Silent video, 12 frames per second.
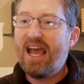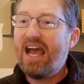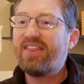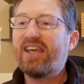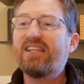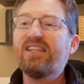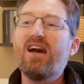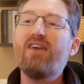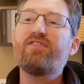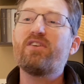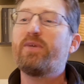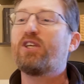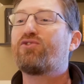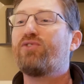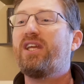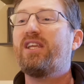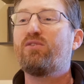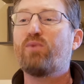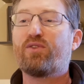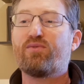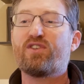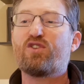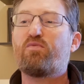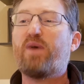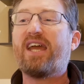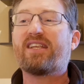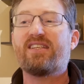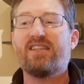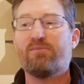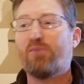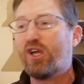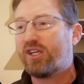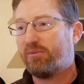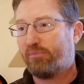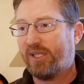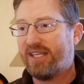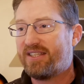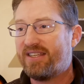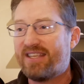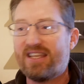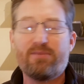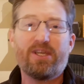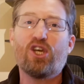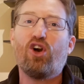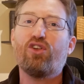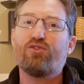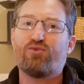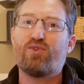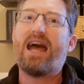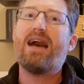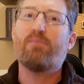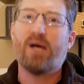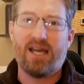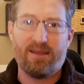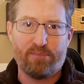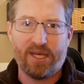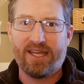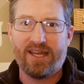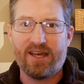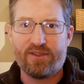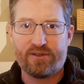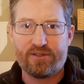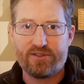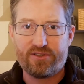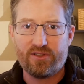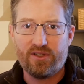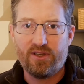And they love to be greeted with respect in the marketplaces and to be called rabbi by others.